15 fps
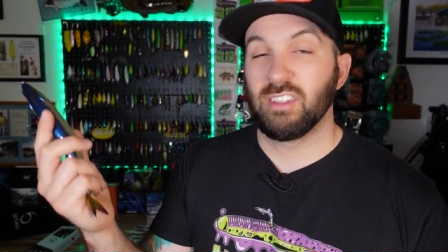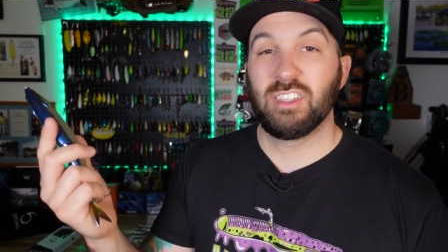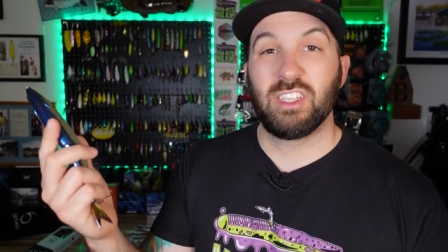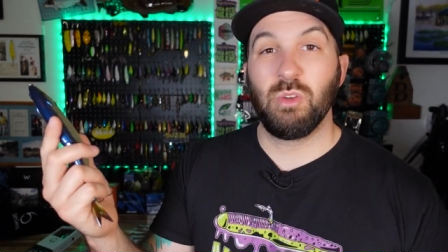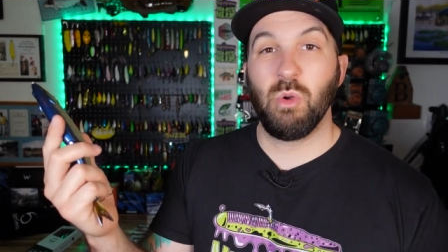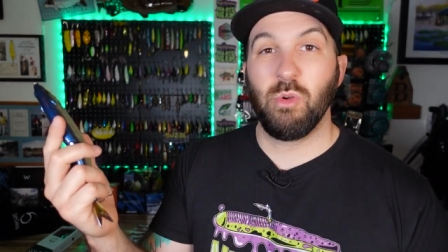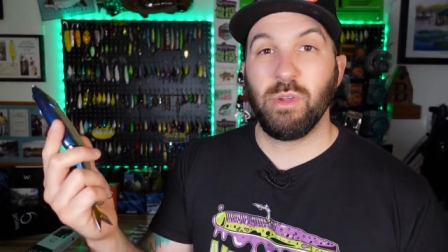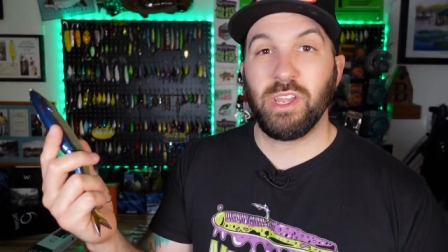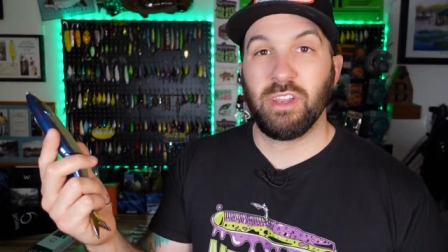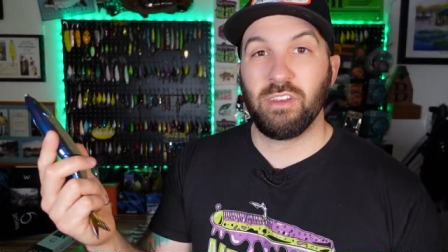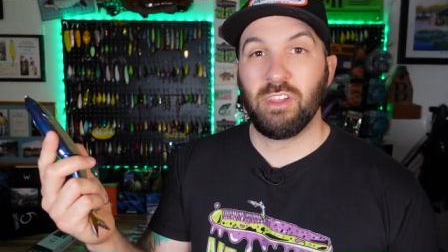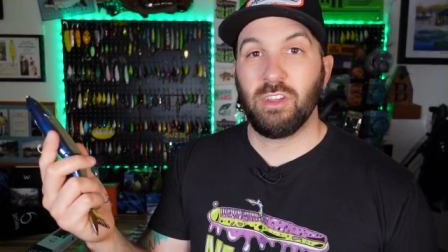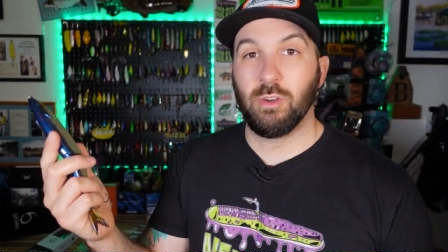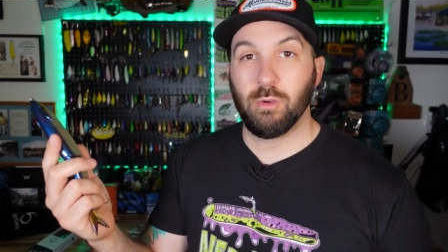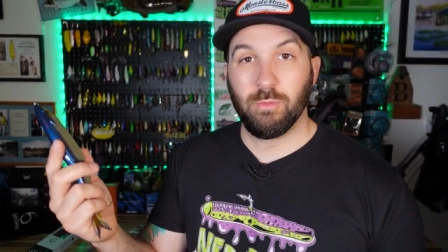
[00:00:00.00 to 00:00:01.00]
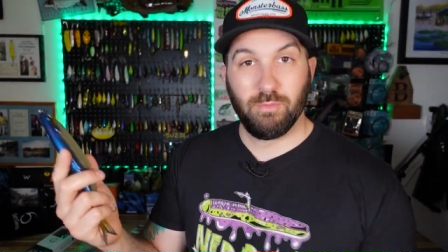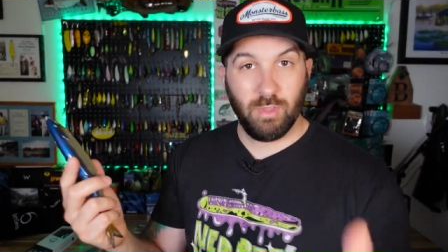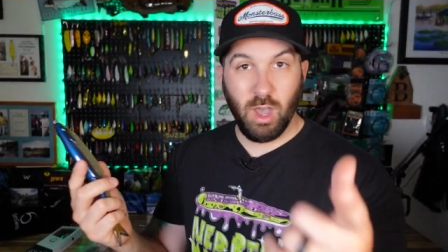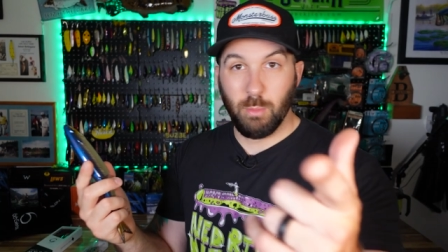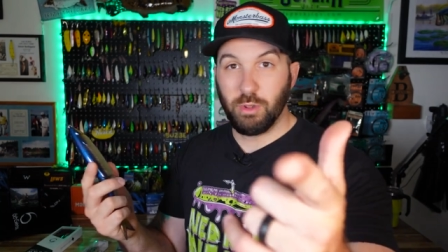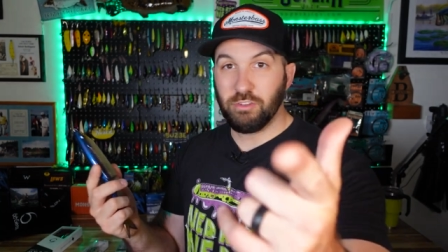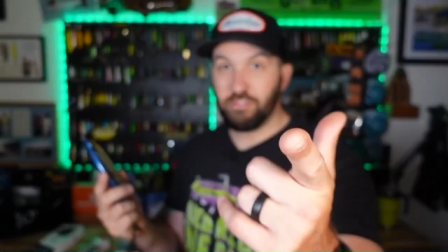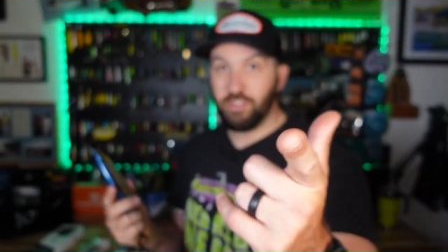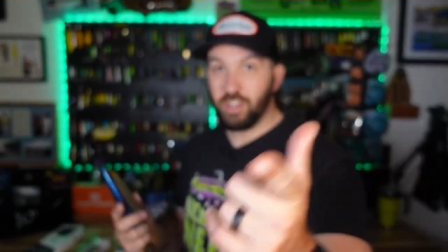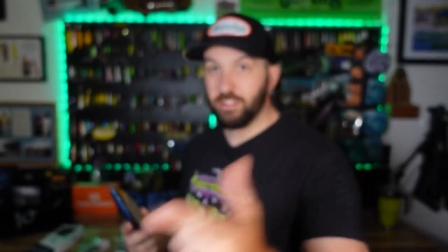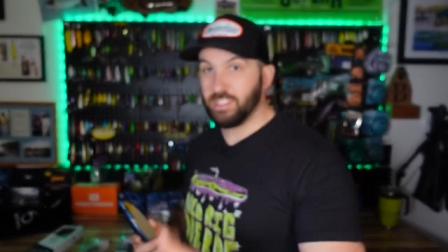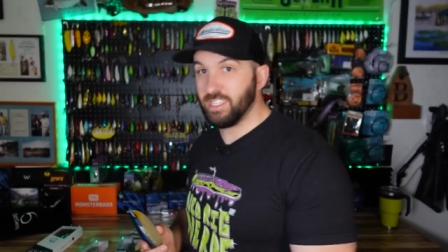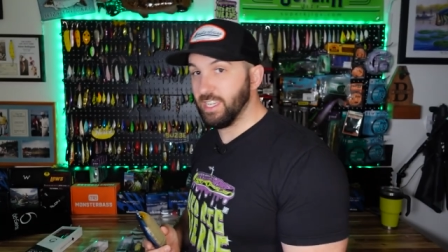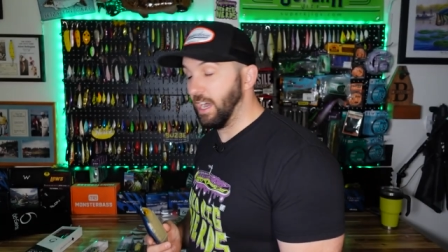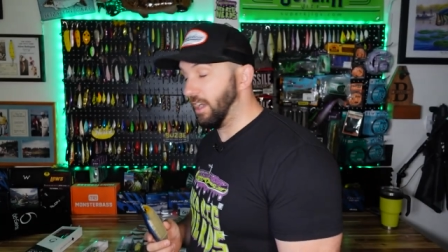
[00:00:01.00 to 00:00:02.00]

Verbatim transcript: See what we can do. I'm gonna figure this